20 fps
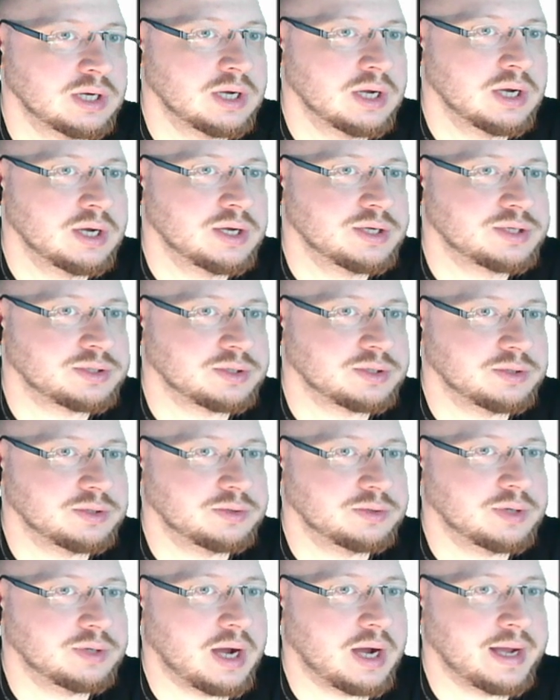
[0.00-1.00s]

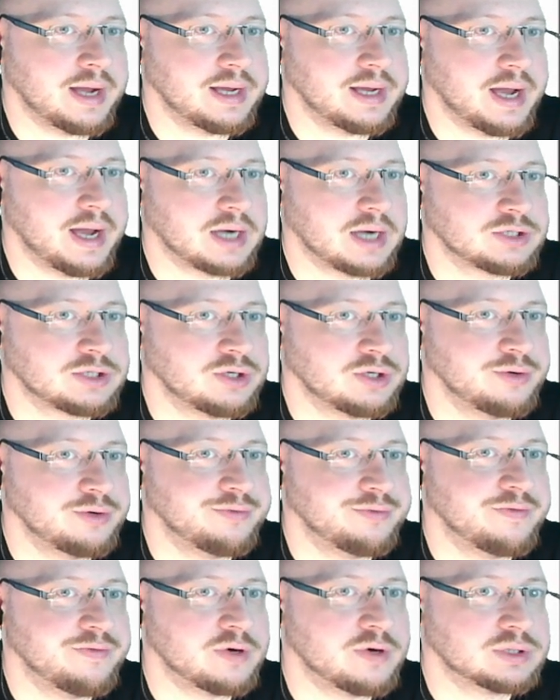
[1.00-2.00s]
so I actually
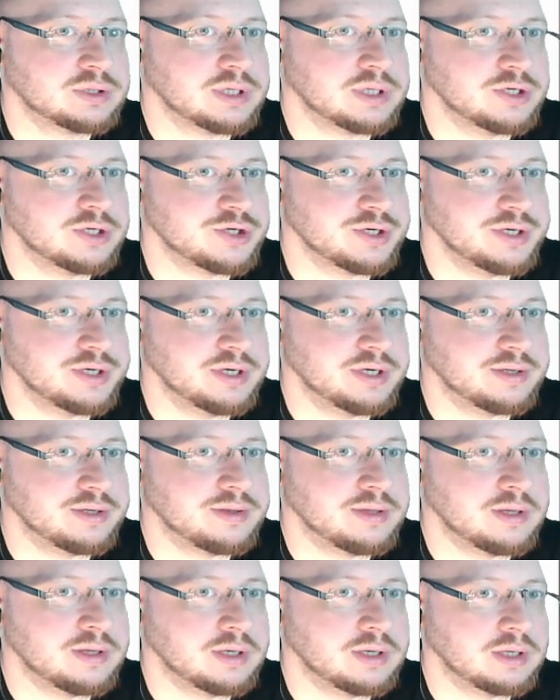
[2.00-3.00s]
reverse engineered
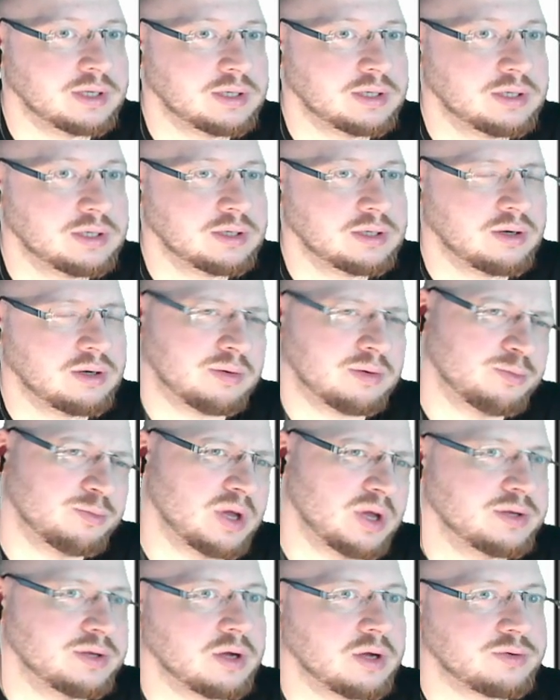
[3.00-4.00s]

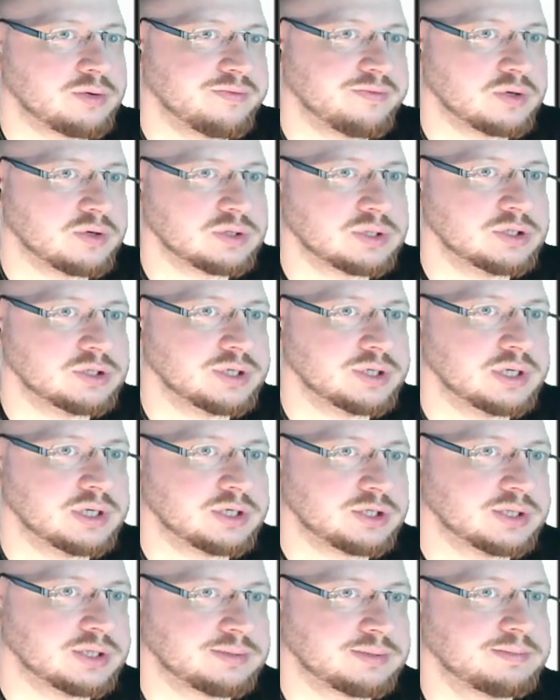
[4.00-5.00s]
not reverse engineered,
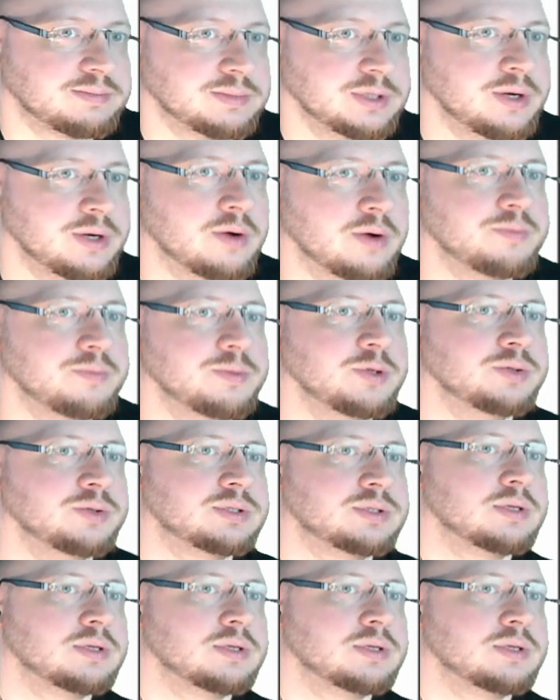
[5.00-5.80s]
just, use the